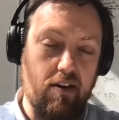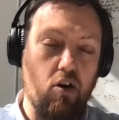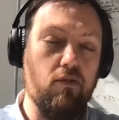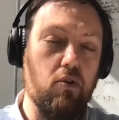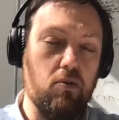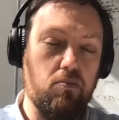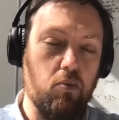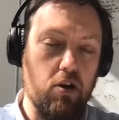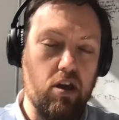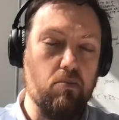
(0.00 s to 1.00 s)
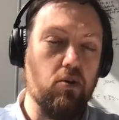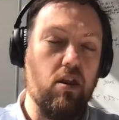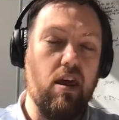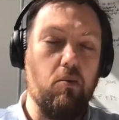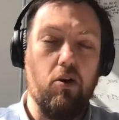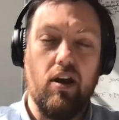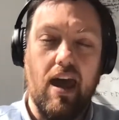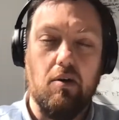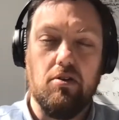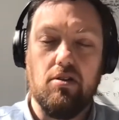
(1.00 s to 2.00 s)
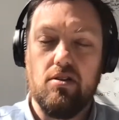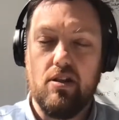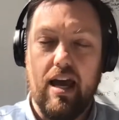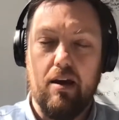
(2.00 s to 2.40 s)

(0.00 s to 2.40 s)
over working more than their work hours